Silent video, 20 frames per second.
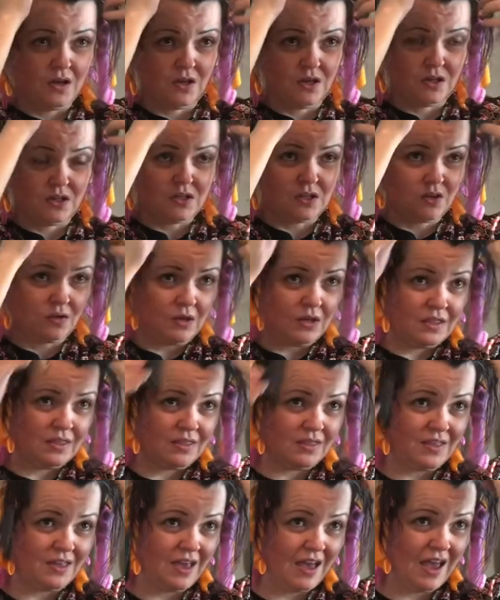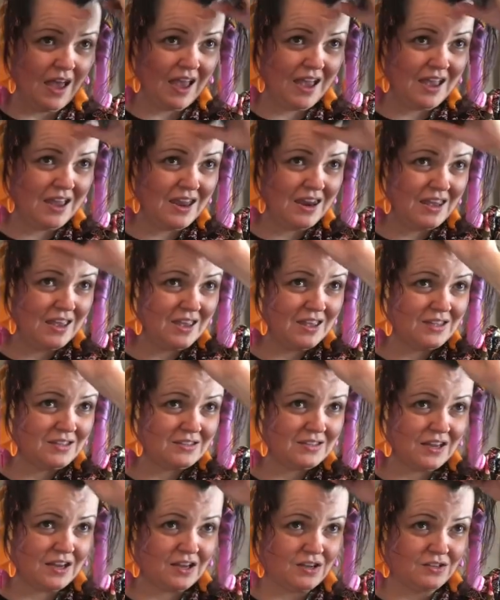So in the 80s,
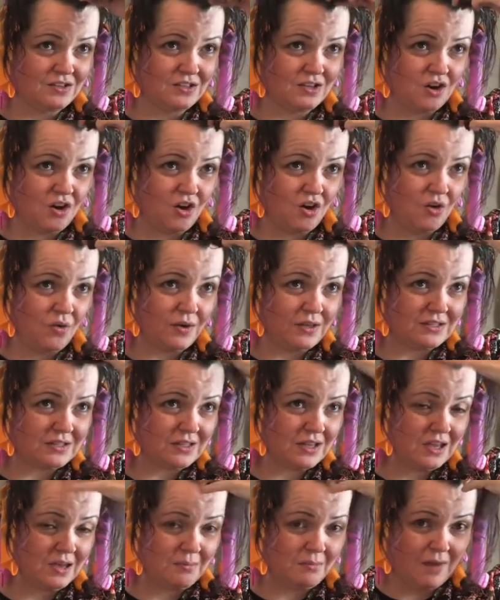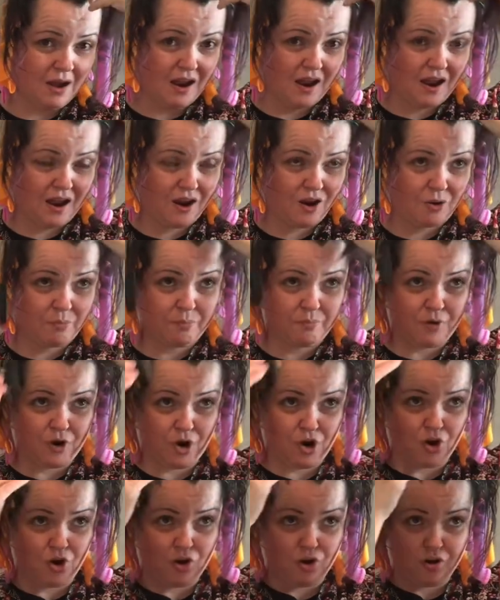I used to always keep my hair
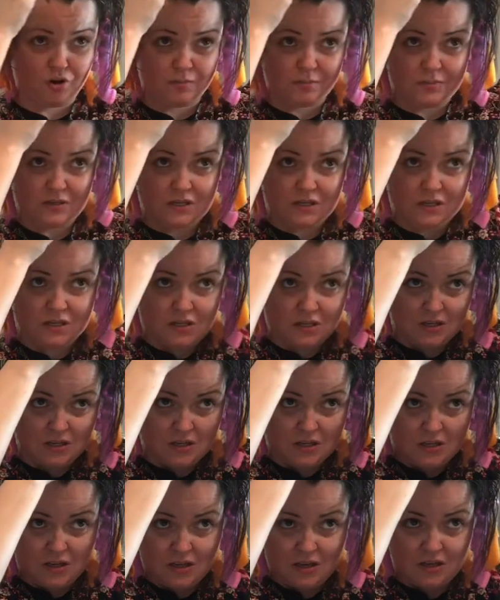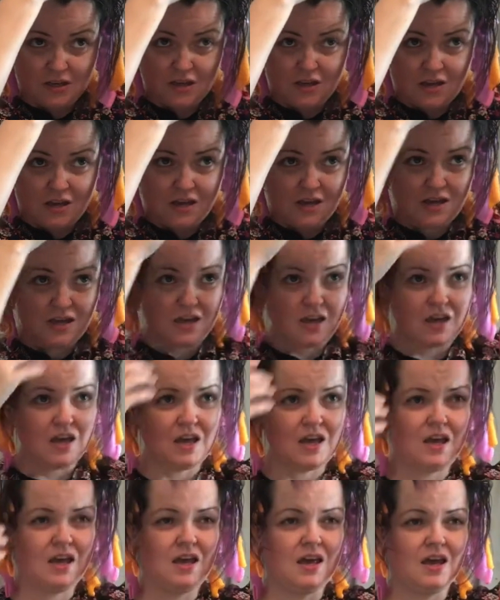permed.
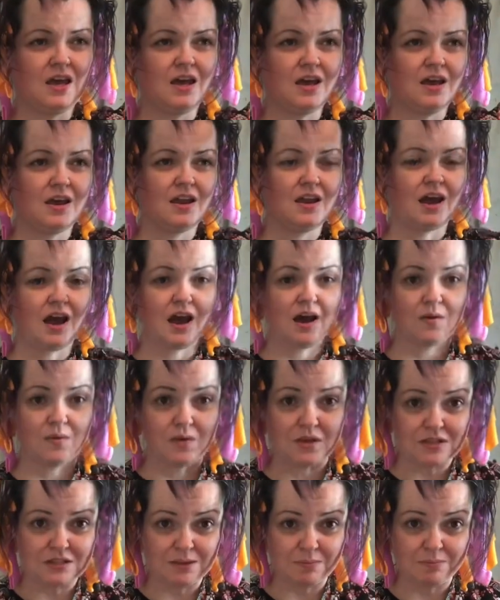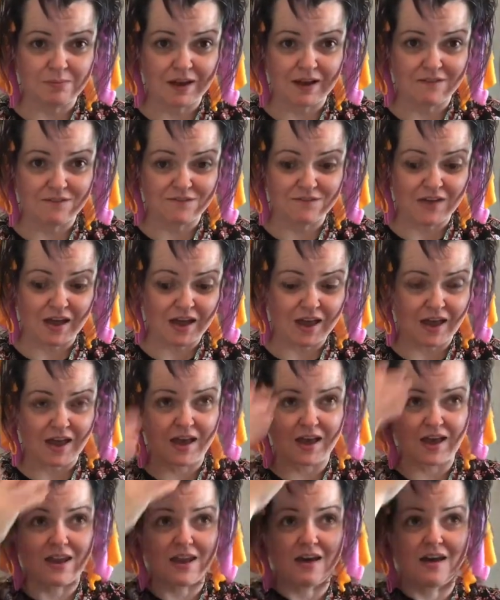And I was a big
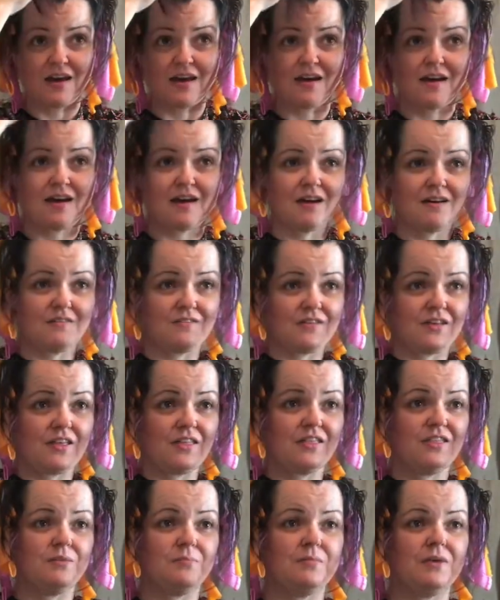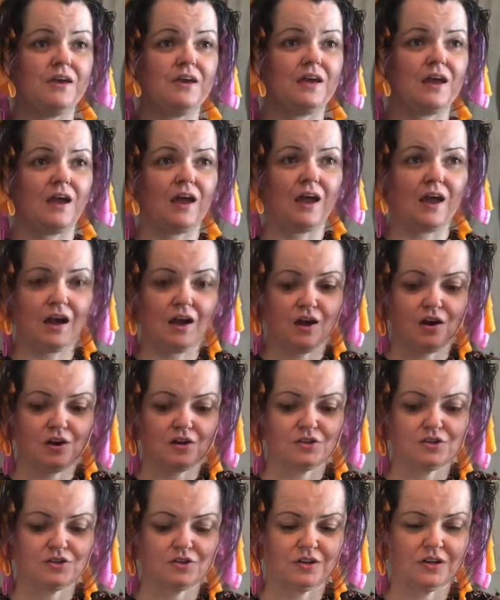fan of the big hair
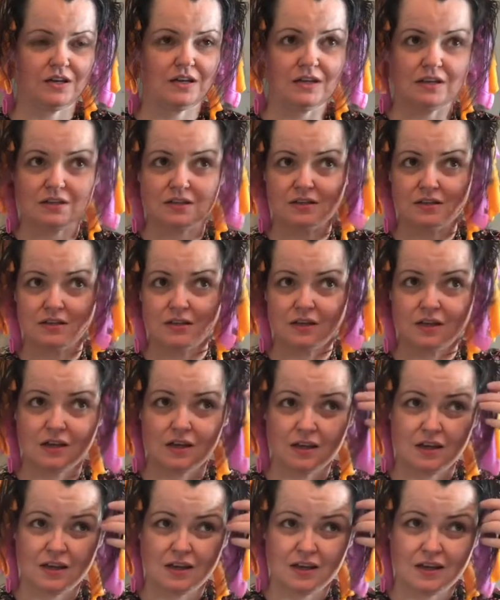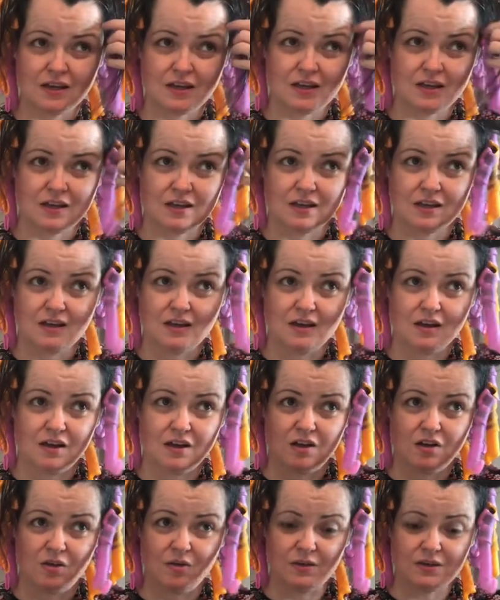trend.
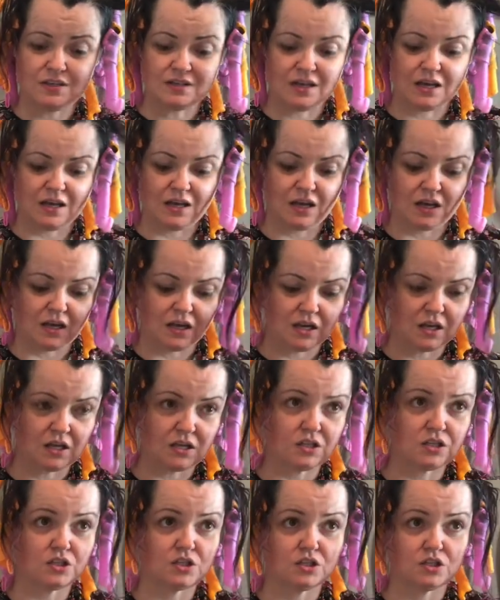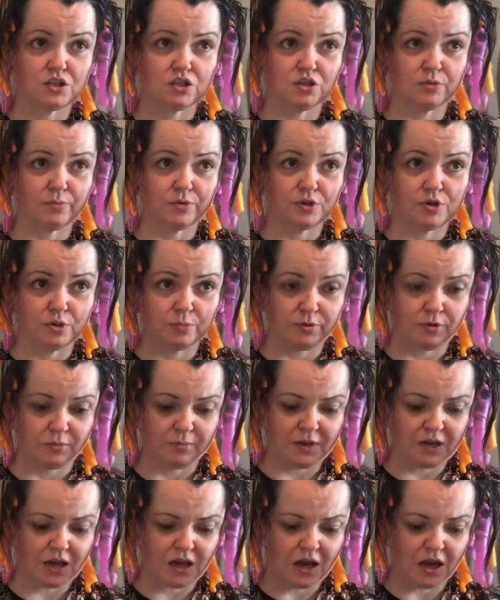Always had super duper
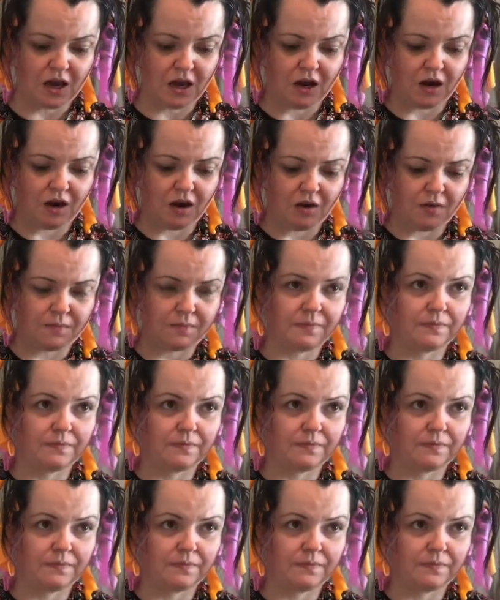big hair.